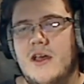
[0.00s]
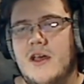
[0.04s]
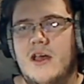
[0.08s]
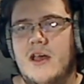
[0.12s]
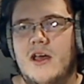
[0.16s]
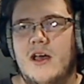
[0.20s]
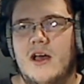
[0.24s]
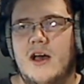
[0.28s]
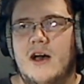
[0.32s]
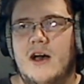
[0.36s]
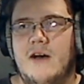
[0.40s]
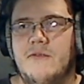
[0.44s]

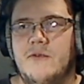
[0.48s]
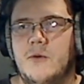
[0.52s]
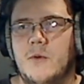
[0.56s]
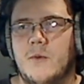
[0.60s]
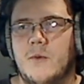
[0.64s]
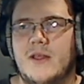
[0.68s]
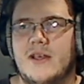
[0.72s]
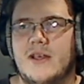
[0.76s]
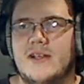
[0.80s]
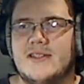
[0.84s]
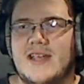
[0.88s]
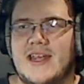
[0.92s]

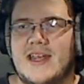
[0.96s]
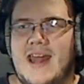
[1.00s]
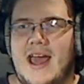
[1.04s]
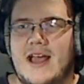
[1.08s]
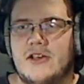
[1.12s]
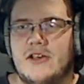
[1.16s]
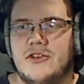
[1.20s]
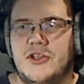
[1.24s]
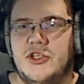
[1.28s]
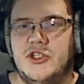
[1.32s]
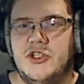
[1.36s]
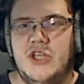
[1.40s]
Duel Links can
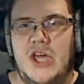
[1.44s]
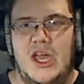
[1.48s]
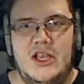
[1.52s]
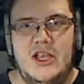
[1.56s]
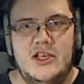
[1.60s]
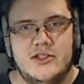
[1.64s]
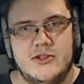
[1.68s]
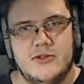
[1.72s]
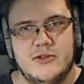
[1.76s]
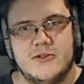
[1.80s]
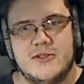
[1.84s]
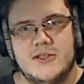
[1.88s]
actually
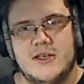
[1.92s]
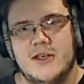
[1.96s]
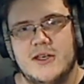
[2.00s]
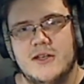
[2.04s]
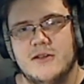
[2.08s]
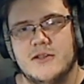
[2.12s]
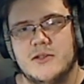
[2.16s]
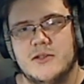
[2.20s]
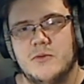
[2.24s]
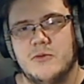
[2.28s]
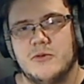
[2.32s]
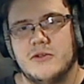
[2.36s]
change their
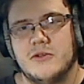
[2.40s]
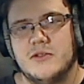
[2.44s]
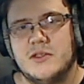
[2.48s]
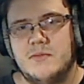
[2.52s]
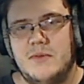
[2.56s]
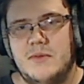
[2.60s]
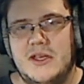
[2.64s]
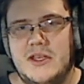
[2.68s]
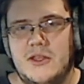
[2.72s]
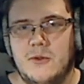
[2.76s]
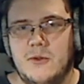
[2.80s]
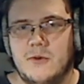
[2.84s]
skills, where
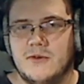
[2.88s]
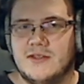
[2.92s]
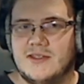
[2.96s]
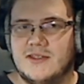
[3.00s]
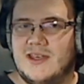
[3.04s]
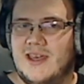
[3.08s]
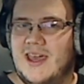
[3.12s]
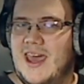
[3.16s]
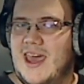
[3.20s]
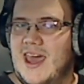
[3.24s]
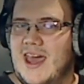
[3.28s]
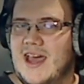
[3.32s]
Speed Duels
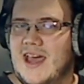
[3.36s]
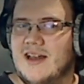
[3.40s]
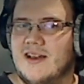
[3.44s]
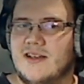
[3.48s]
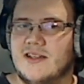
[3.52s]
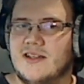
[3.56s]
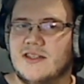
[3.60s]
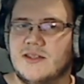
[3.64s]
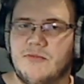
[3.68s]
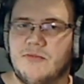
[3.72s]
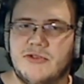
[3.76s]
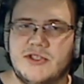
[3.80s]
can't,
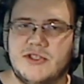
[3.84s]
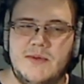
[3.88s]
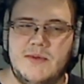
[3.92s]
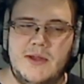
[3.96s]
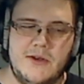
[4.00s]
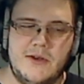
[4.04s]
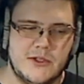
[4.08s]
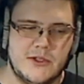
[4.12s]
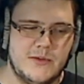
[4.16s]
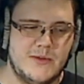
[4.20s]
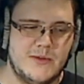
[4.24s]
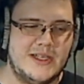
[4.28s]
because Speed
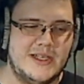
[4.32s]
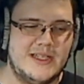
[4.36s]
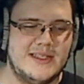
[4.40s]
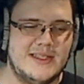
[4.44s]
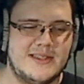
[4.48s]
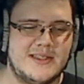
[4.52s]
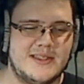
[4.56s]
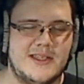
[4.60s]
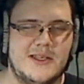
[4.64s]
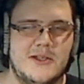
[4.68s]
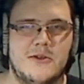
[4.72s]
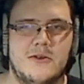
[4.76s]
Duels release a
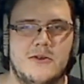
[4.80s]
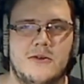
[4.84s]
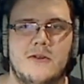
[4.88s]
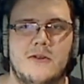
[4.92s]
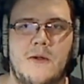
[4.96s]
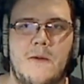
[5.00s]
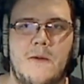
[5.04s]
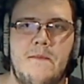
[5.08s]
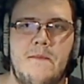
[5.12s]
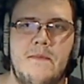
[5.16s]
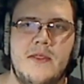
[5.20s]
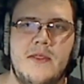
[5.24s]
skill
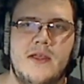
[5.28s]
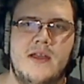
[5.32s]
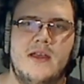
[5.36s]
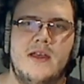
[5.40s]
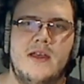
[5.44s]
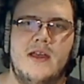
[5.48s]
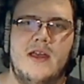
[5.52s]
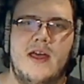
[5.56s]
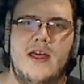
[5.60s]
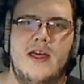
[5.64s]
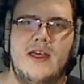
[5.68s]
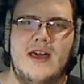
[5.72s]

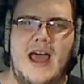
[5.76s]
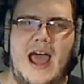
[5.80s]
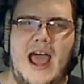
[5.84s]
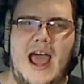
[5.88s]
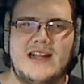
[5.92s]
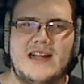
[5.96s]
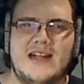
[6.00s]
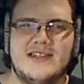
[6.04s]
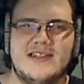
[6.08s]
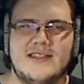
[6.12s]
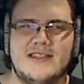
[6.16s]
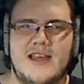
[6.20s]
that
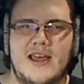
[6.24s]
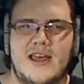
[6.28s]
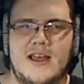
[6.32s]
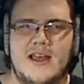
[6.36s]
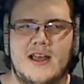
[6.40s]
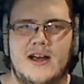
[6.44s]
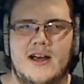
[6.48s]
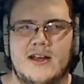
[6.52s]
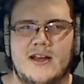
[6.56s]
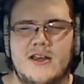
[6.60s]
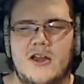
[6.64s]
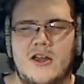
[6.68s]
acts like
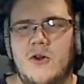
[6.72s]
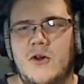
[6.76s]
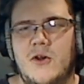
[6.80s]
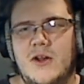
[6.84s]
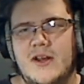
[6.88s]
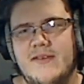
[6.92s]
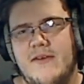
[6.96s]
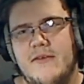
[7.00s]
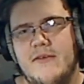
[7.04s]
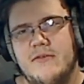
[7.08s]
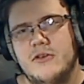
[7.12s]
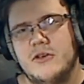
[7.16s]
a
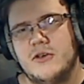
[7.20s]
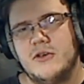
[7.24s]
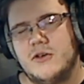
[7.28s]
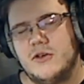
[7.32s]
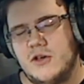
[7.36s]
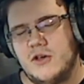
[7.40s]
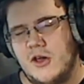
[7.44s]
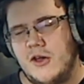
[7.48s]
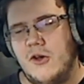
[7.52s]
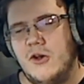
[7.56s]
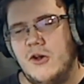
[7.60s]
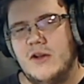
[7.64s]

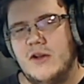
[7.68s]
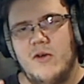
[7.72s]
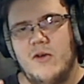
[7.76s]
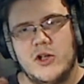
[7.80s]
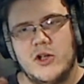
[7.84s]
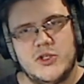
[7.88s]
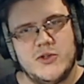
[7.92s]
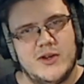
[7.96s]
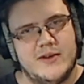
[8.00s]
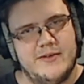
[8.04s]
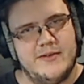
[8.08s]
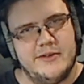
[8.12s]
cocoon of
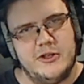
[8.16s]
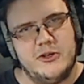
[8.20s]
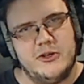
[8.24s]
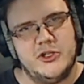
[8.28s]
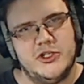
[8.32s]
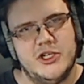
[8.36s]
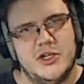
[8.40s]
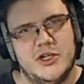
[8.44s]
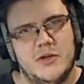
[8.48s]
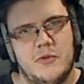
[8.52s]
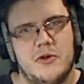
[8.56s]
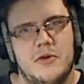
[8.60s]
Ultra
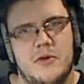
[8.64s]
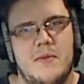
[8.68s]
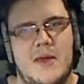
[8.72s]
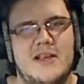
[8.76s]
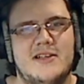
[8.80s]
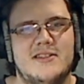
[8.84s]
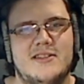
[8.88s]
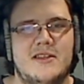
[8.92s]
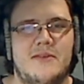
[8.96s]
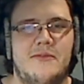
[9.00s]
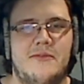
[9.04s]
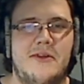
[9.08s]
Evolution, where you
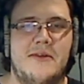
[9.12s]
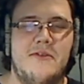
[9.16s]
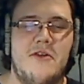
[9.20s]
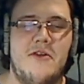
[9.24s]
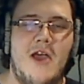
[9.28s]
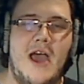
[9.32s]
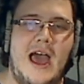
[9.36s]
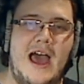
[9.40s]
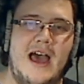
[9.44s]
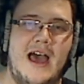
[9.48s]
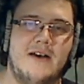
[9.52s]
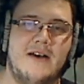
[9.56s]
basically, if you
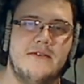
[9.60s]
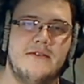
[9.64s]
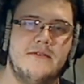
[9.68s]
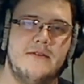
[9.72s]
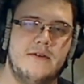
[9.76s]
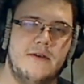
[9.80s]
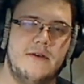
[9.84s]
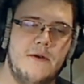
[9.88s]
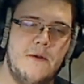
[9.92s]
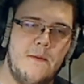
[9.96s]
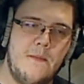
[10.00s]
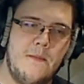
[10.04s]
have
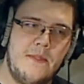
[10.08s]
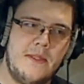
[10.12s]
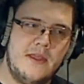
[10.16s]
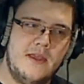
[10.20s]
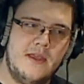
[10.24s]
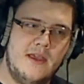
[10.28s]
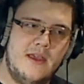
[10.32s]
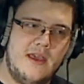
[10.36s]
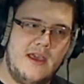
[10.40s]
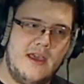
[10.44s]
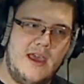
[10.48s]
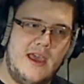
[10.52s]

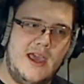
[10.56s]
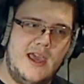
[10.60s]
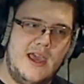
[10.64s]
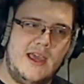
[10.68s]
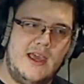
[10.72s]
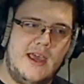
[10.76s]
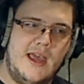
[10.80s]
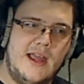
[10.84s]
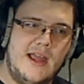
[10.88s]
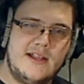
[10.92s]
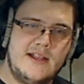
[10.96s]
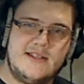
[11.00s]
a
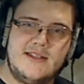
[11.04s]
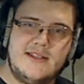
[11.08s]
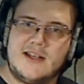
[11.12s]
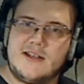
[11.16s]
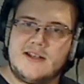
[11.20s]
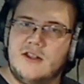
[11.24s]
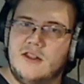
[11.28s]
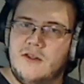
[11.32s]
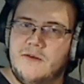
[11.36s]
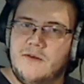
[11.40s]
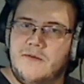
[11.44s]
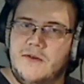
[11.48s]
insect
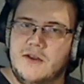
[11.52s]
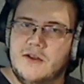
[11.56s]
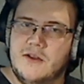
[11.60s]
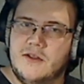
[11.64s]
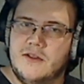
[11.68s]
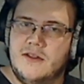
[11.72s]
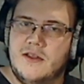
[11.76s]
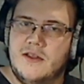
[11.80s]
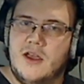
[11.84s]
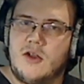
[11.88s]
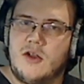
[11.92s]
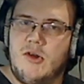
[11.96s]
on the
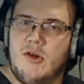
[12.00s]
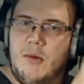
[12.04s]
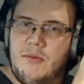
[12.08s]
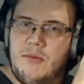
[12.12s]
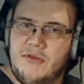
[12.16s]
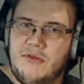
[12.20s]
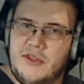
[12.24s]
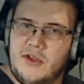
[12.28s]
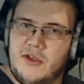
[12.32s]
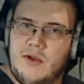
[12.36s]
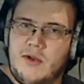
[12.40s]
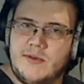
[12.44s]
field, equipped
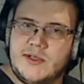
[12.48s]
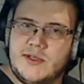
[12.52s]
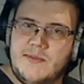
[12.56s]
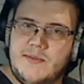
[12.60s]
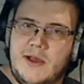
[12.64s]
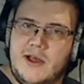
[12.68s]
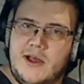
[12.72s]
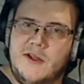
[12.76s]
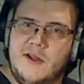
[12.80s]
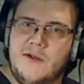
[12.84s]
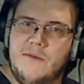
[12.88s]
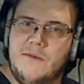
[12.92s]
with an equip
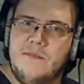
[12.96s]
spell,